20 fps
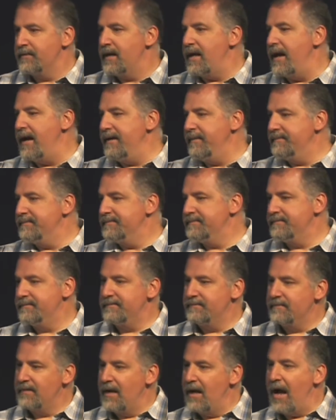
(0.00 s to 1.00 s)
Okay?
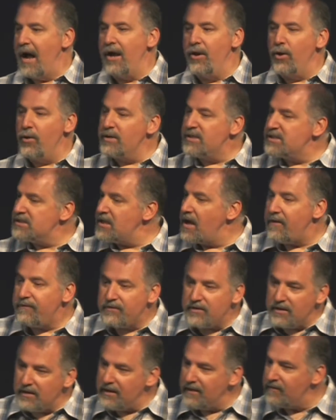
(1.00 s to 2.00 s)
I know it's
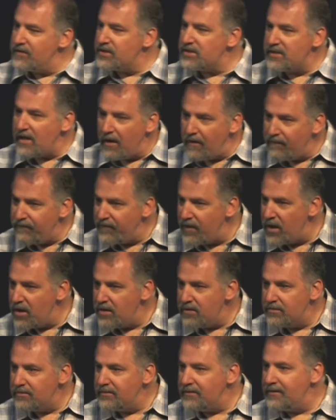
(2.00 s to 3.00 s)
tough to leave the cell
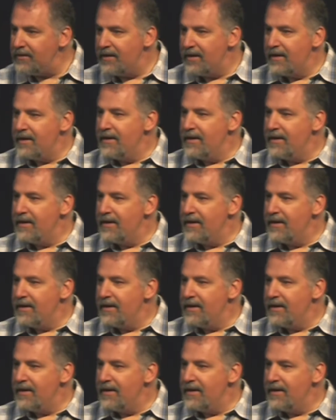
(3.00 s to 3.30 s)
phone